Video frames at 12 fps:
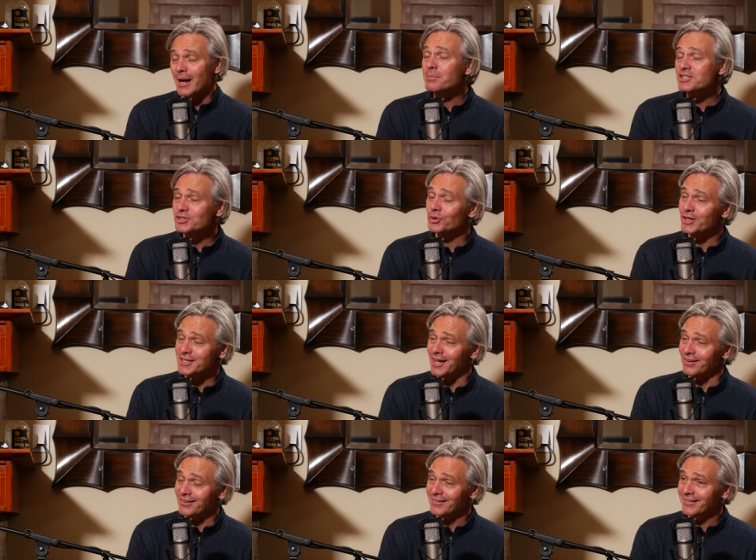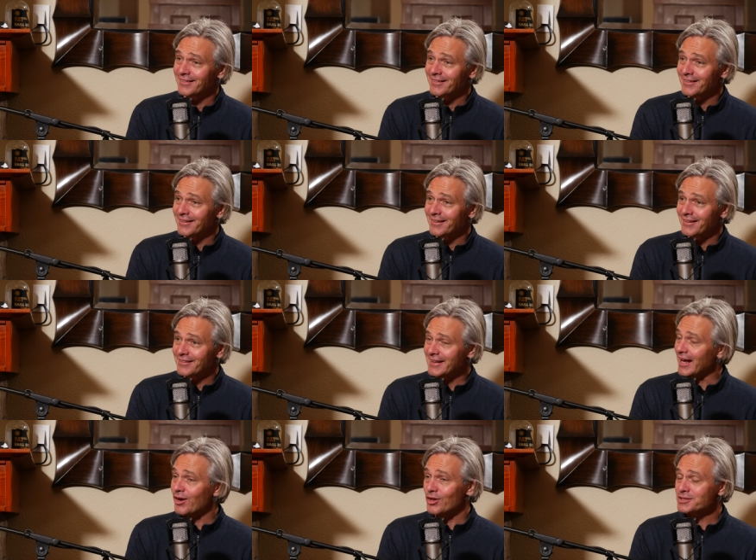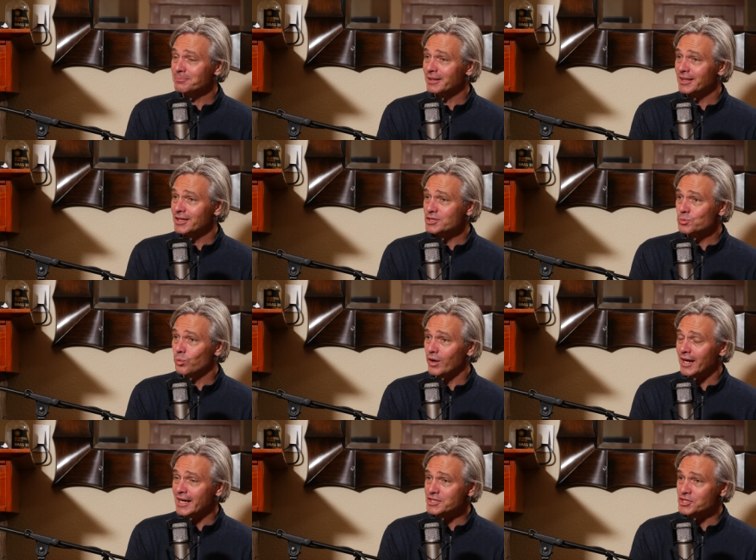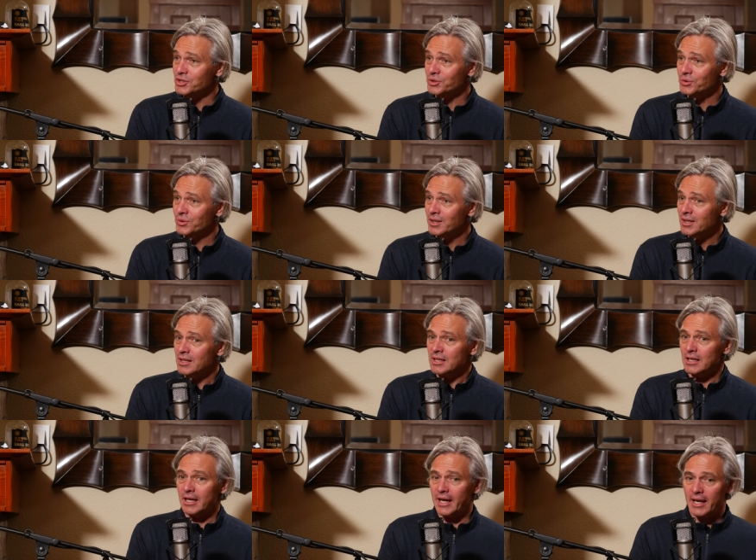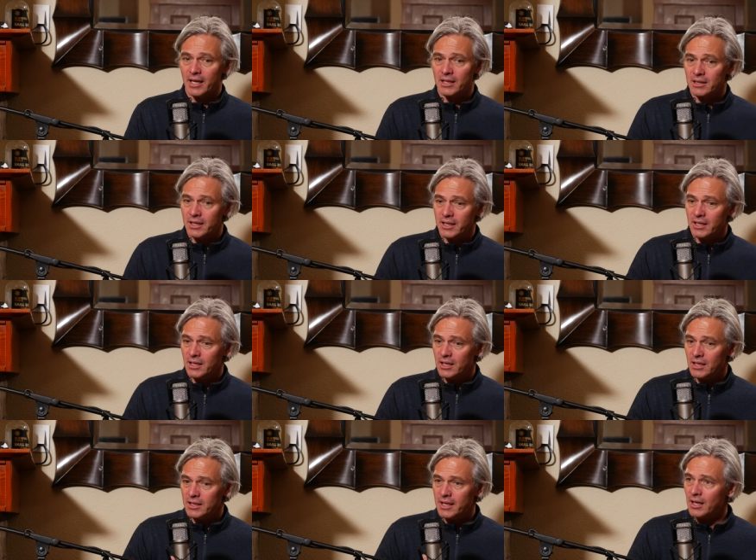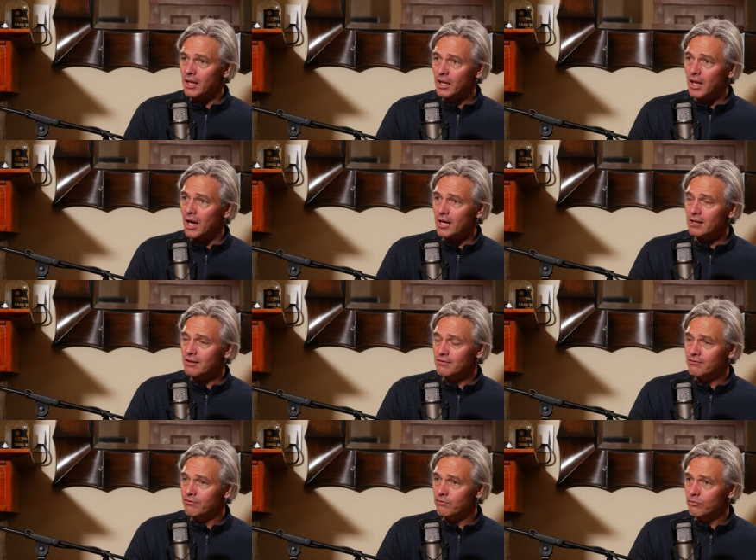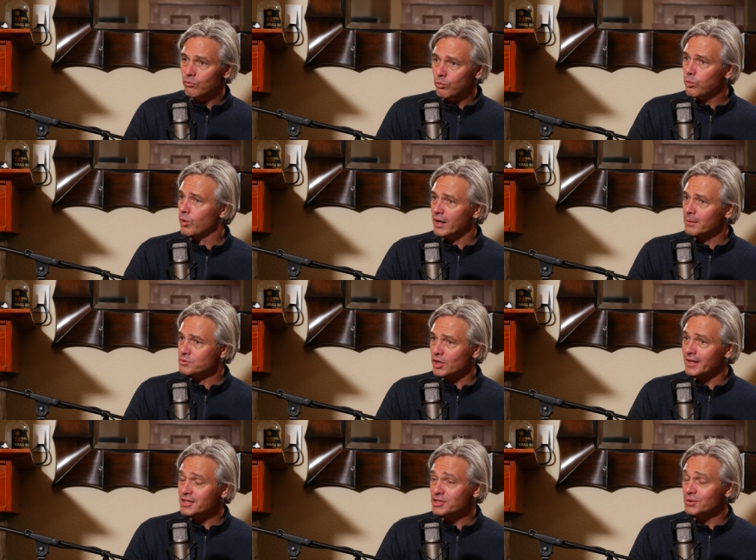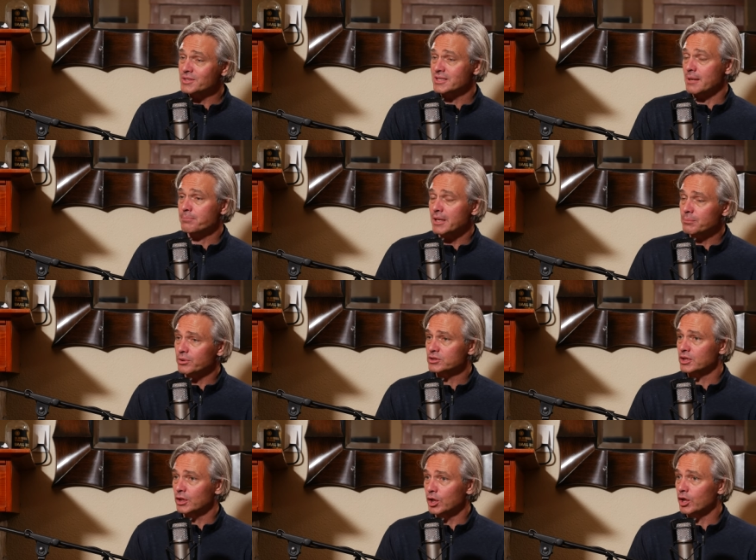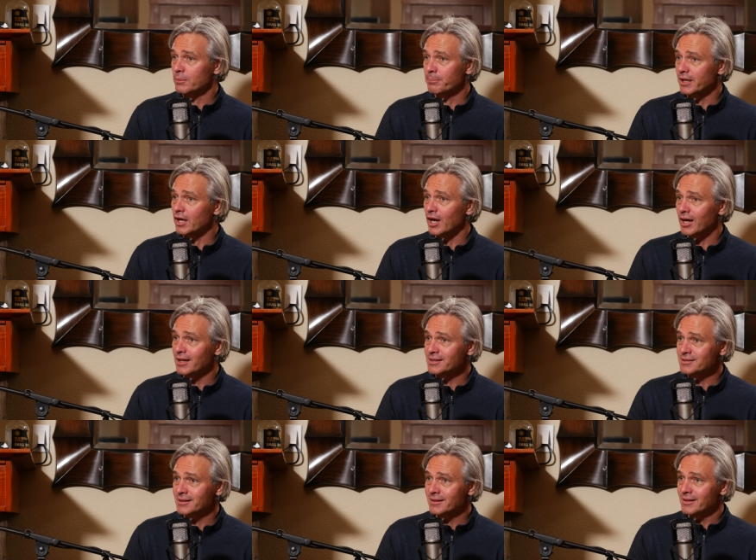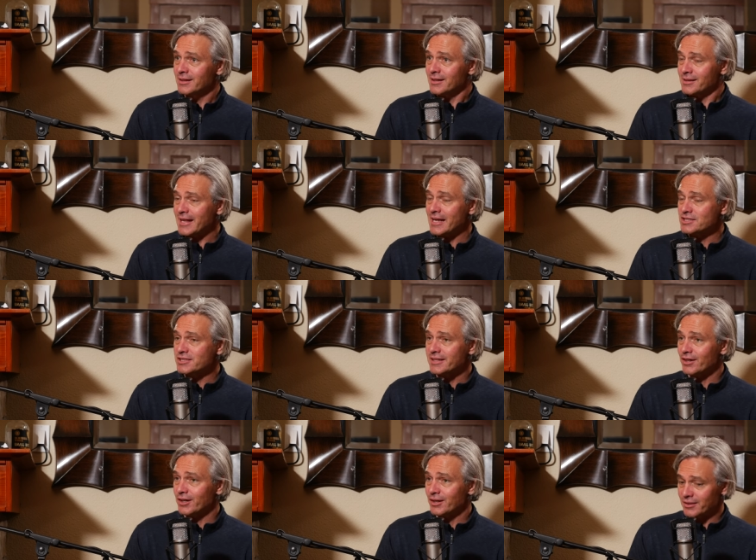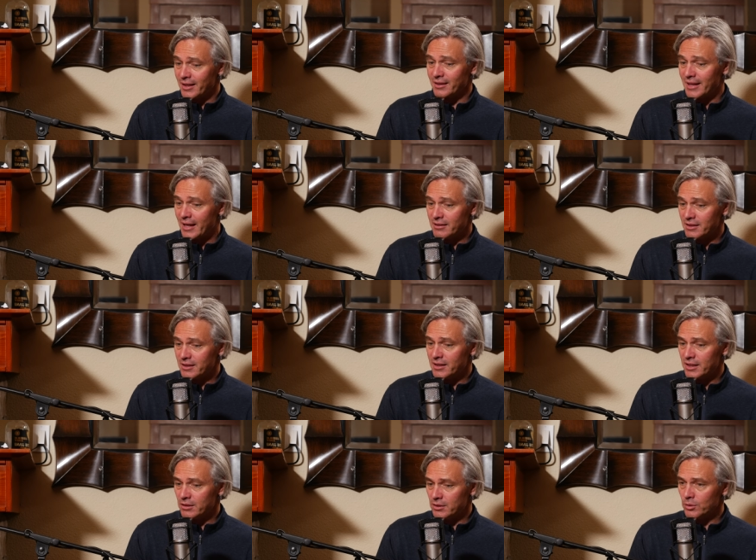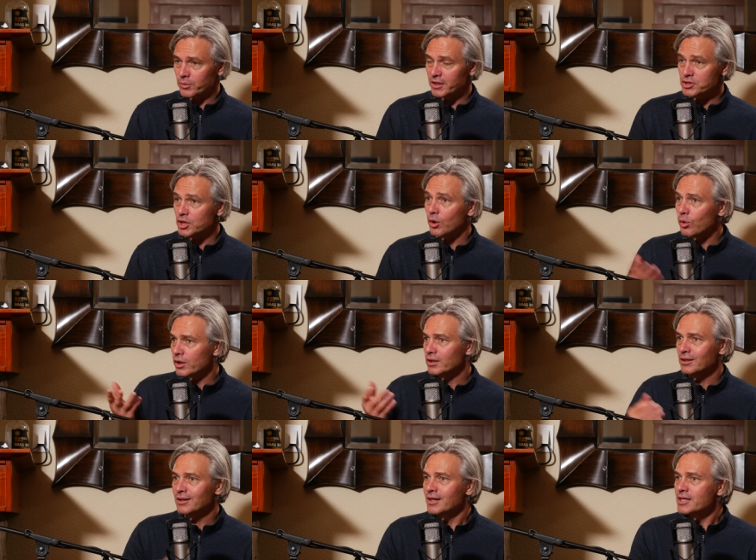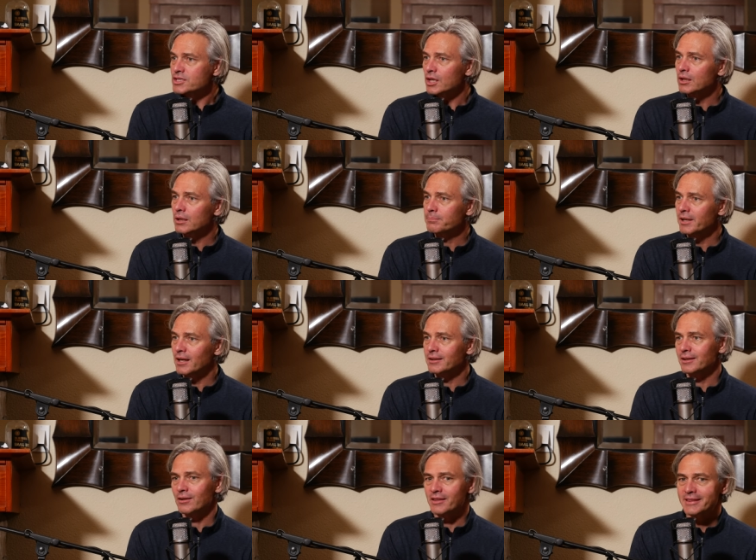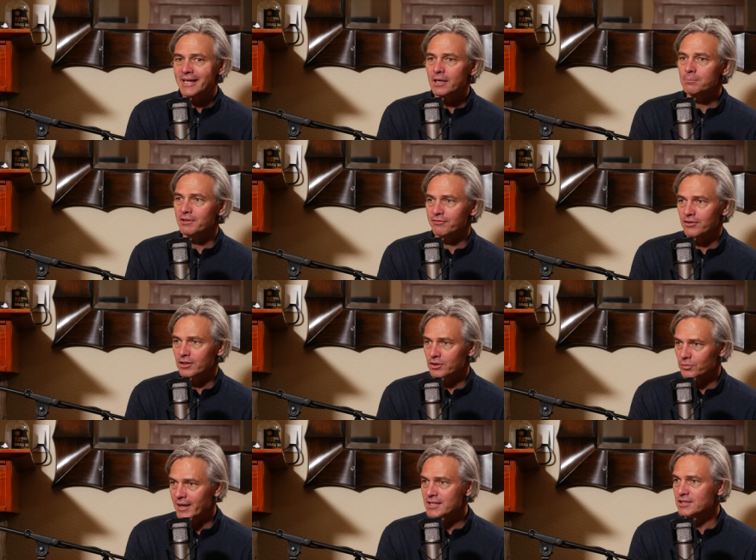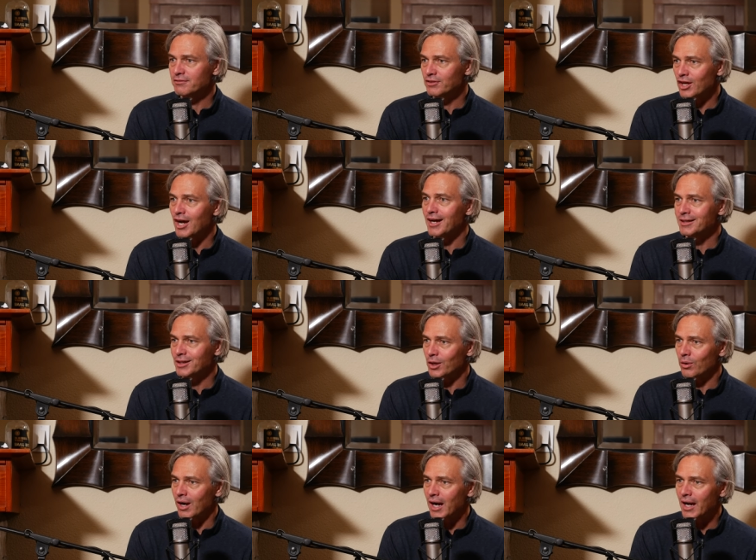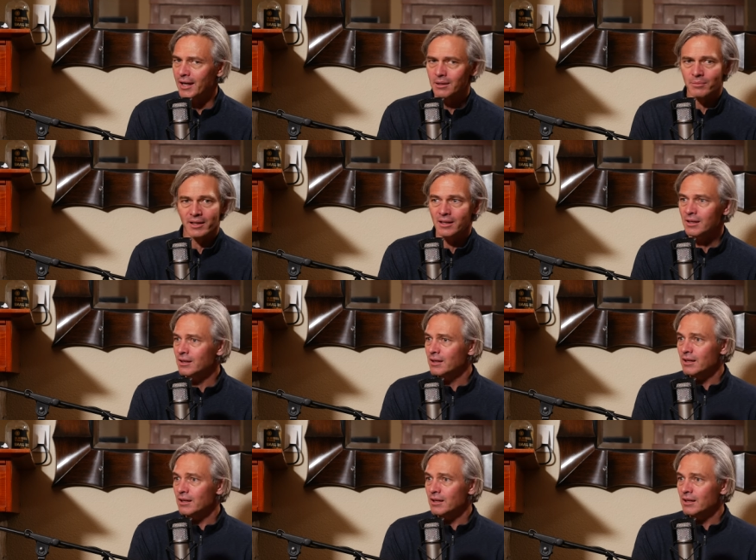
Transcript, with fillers: I'm a storyteller. Right. That ultimately is what I do. Right. And that that a lot of what I'm trying to do is get people to look beyond that stereo that that the the wheelchair or to to look beyond, you know, there but for the grace of God go I. And I'm like,